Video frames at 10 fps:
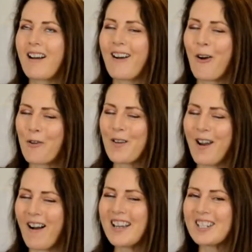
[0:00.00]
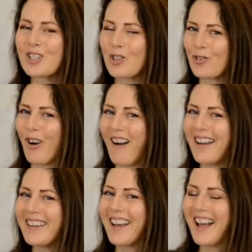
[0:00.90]
overnight to
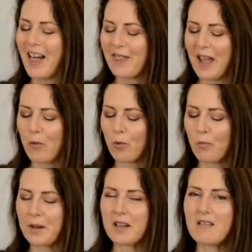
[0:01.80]
dry, they will be